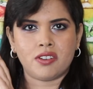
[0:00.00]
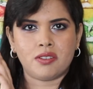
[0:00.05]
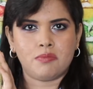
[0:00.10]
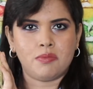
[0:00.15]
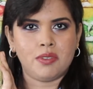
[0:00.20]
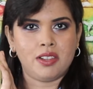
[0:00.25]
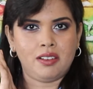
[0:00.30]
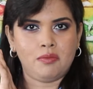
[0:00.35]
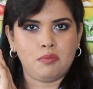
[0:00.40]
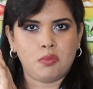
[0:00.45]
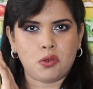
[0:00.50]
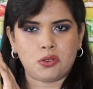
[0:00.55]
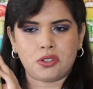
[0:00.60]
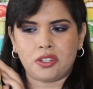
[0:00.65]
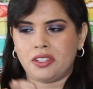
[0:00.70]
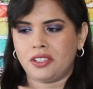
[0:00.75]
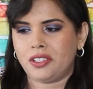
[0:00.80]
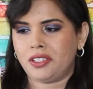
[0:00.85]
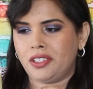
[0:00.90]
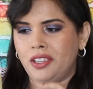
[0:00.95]
ml
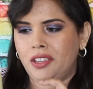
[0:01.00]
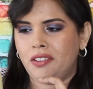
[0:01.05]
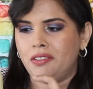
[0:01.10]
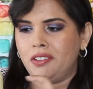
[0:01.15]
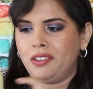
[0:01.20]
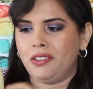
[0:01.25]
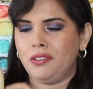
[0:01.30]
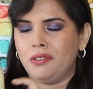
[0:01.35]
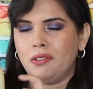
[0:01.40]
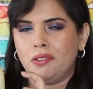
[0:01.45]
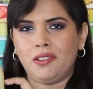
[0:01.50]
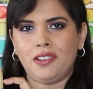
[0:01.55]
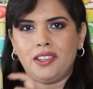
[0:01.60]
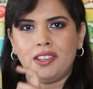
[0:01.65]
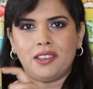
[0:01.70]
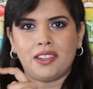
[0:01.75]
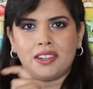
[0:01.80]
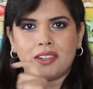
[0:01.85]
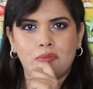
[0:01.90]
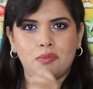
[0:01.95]
bottles, so you know you only
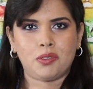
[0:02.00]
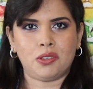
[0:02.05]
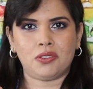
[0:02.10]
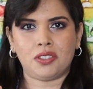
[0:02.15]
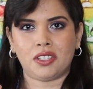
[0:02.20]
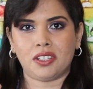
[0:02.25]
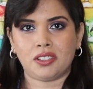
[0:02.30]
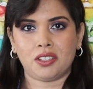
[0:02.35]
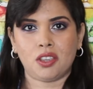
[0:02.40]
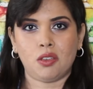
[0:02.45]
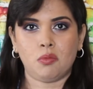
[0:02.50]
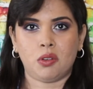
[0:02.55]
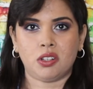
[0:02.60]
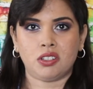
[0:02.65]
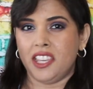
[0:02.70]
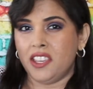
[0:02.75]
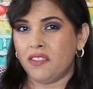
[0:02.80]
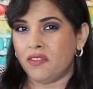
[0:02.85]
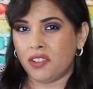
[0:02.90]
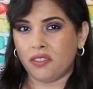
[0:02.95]
end up using so much,
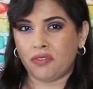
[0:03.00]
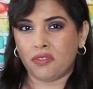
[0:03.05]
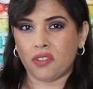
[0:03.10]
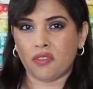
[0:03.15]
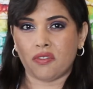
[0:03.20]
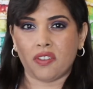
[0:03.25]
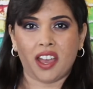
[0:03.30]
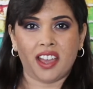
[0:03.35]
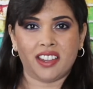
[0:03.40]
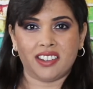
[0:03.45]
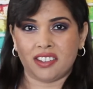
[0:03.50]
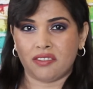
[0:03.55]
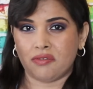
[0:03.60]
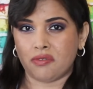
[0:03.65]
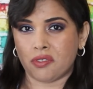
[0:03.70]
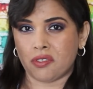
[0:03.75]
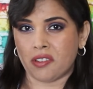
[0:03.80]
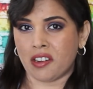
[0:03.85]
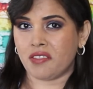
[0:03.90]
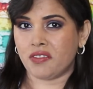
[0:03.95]
even if you've had it
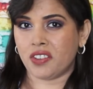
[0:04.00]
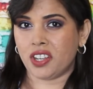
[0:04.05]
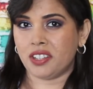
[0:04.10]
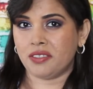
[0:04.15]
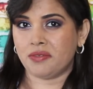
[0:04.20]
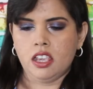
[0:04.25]
forever.